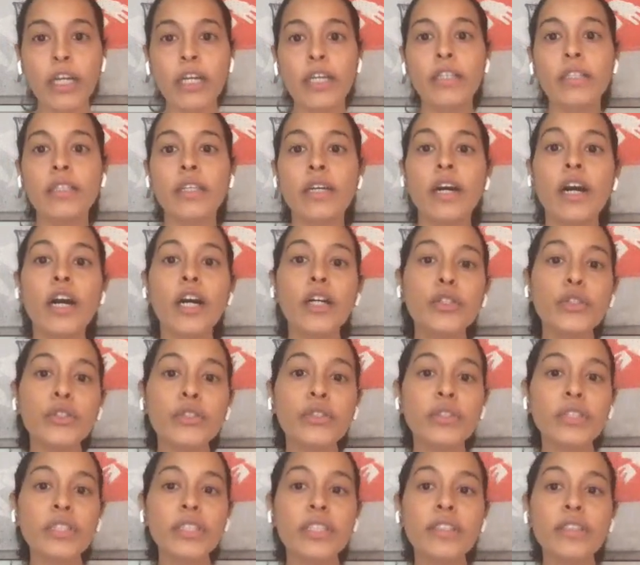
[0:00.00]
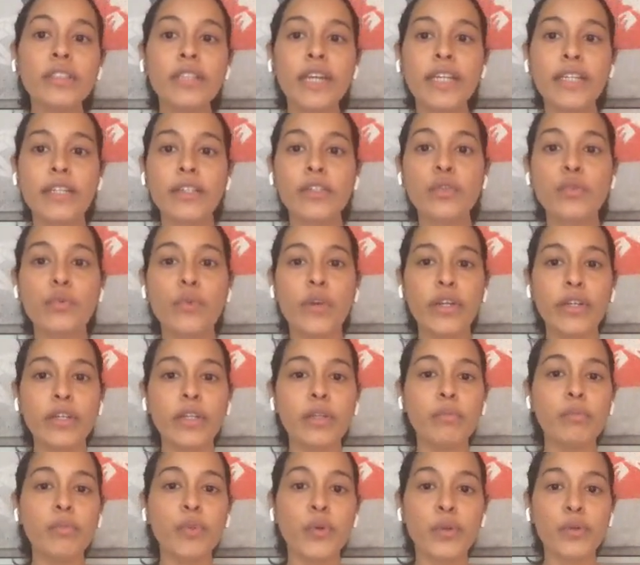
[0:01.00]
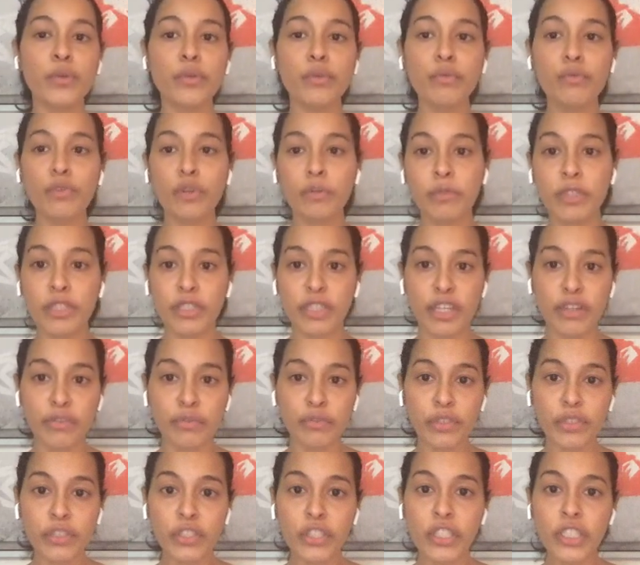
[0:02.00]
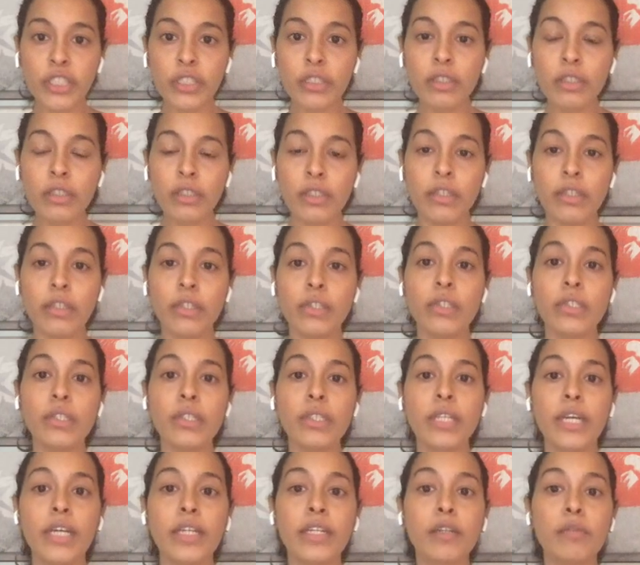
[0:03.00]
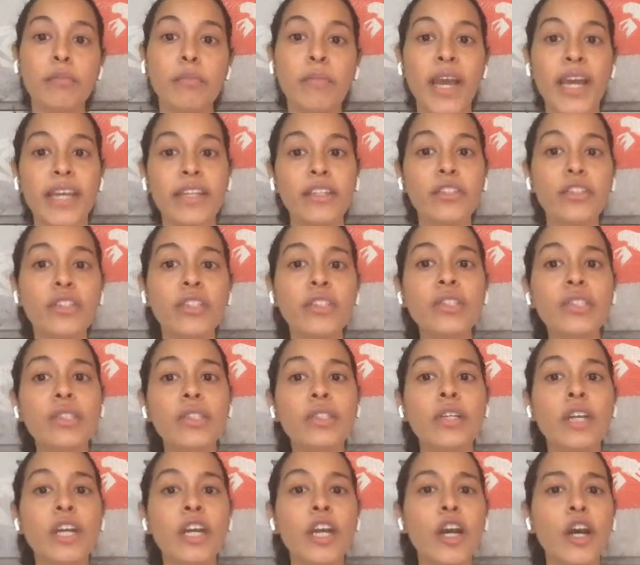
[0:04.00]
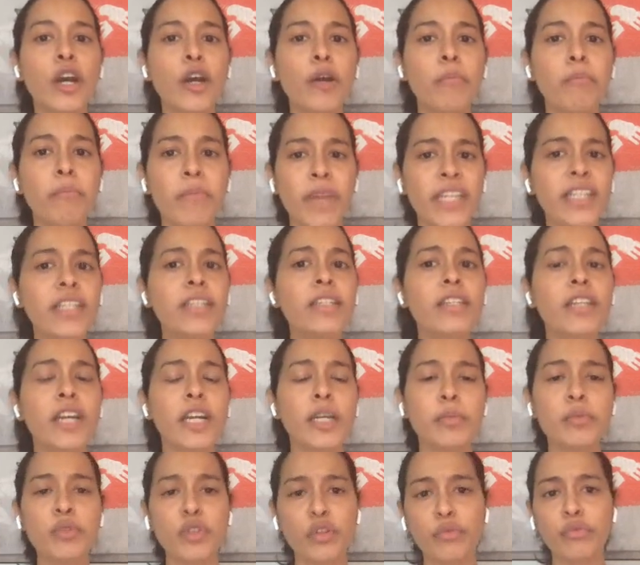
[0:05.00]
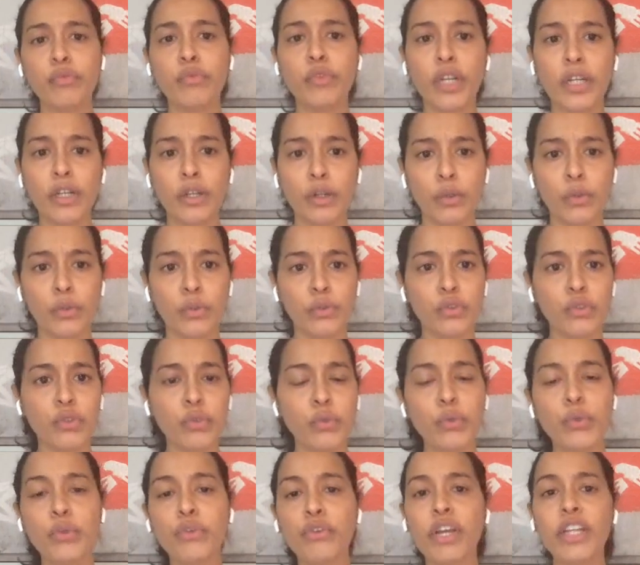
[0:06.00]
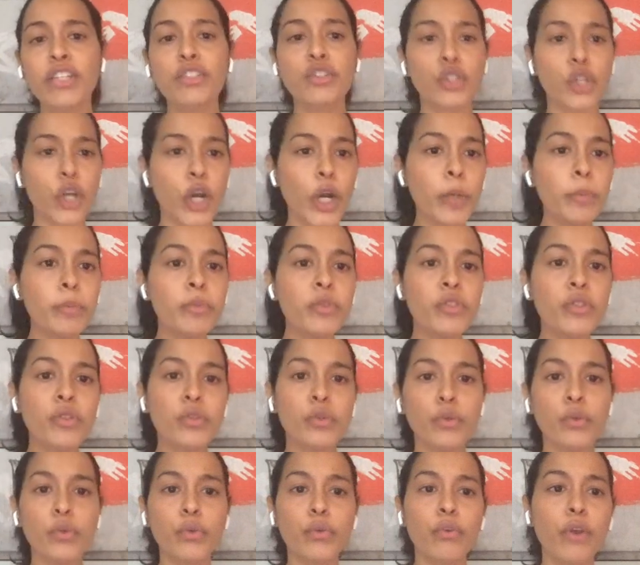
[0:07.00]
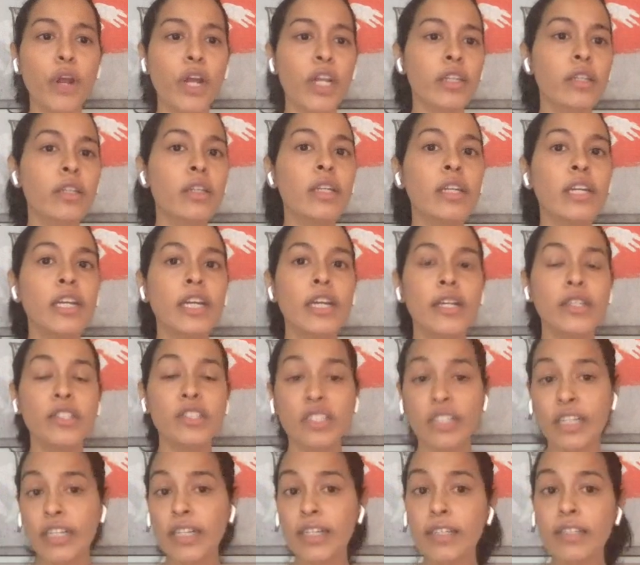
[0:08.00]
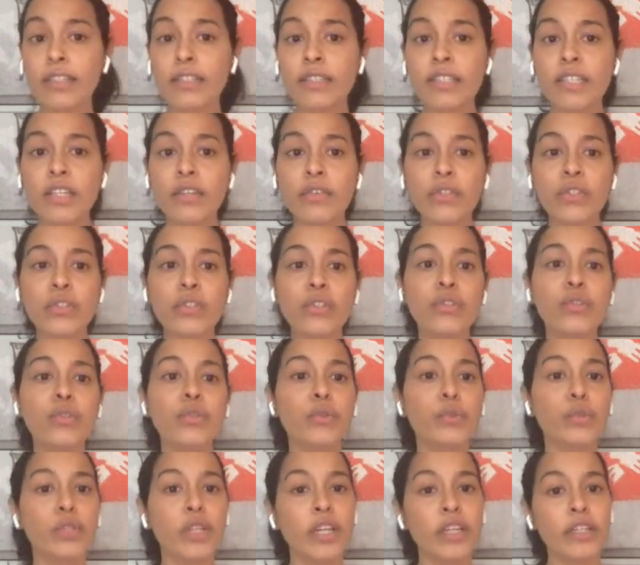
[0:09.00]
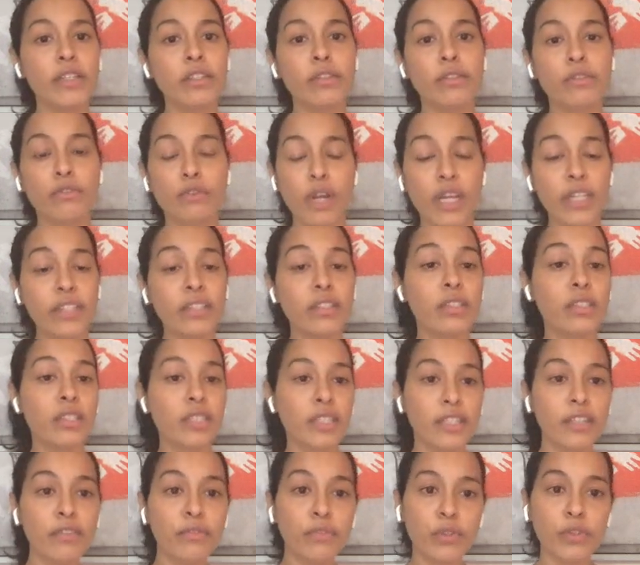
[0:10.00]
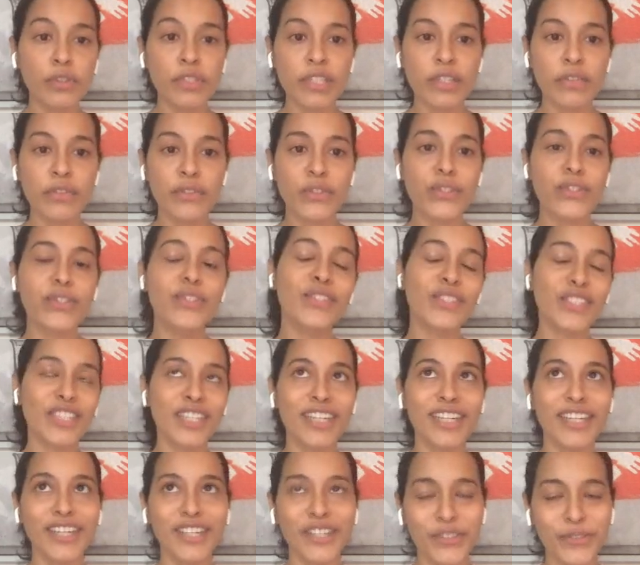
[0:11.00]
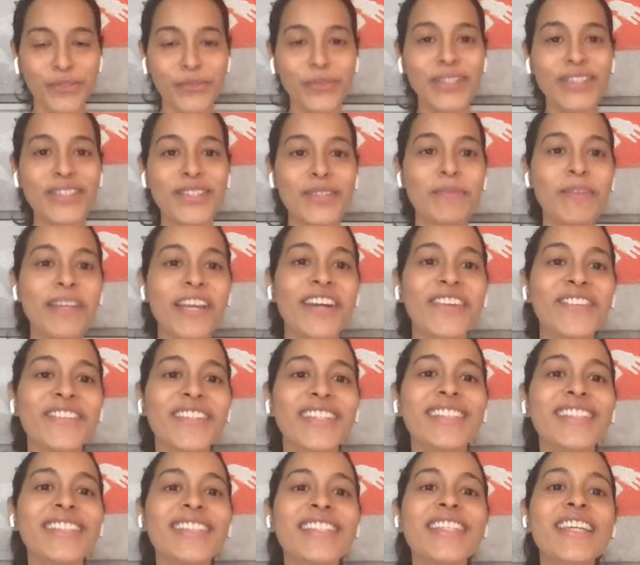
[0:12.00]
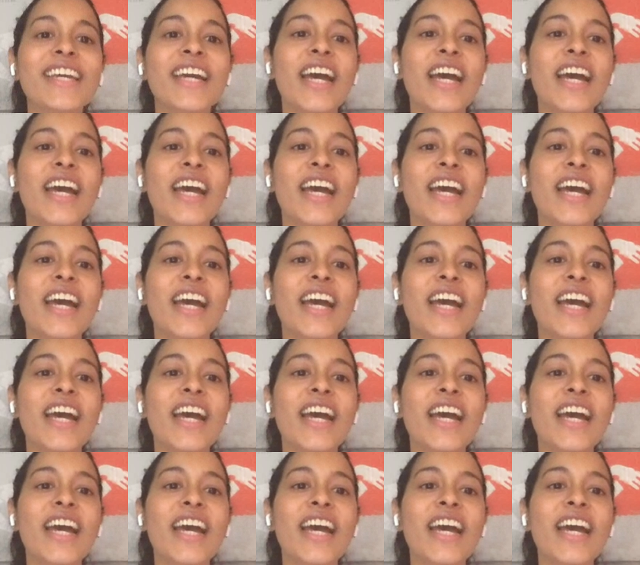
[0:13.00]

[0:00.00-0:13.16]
The other thing that is very important from the definition is that it manages many types of workloads. You could run jobs, you could run stateless services, you could run stateful services with some caveats.